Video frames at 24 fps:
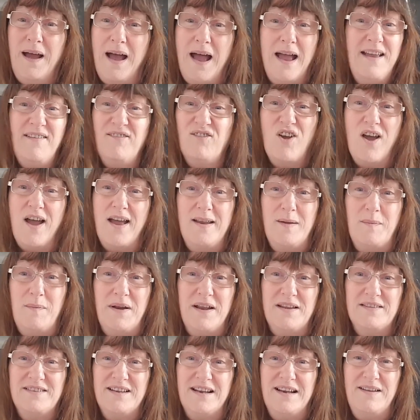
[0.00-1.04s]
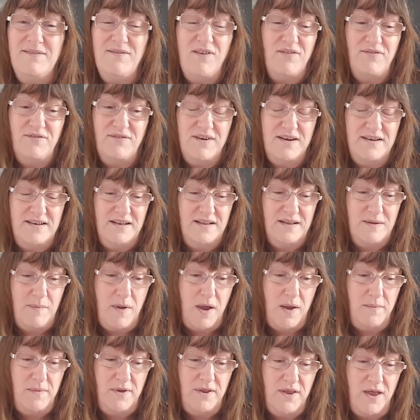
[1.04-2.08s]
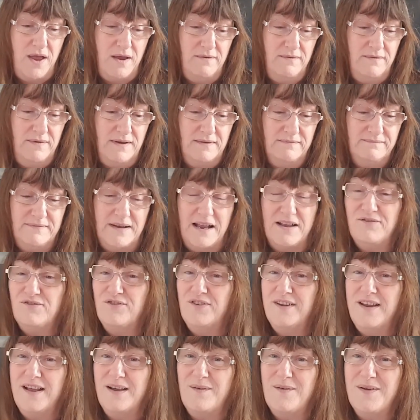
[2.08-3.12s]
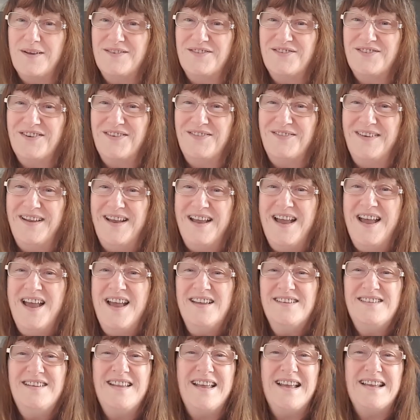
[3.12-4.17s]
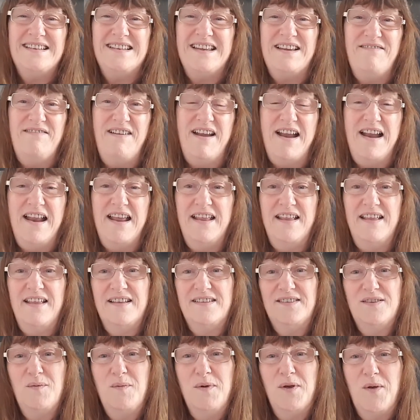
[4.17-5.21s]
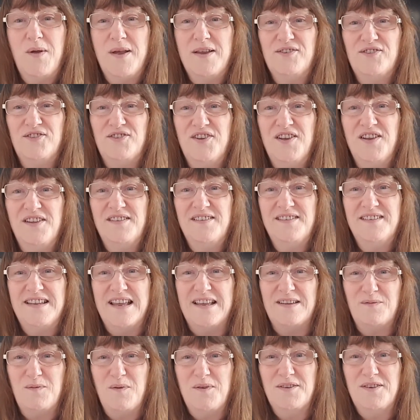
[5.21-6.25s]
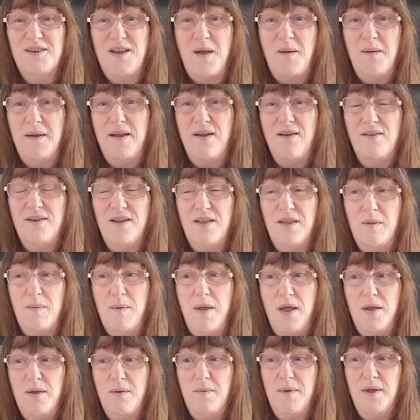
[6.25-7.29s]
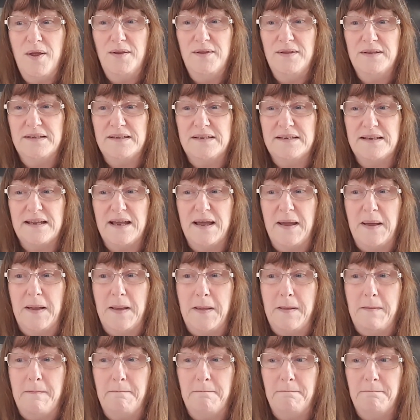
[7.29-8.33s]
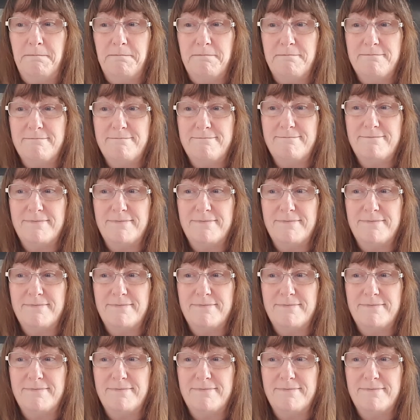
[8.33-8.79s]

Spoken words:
I haven't got any plans to live off grid at the moment, though, answering that question. So that's it, really. Summer questions, that's what's going on at the moment.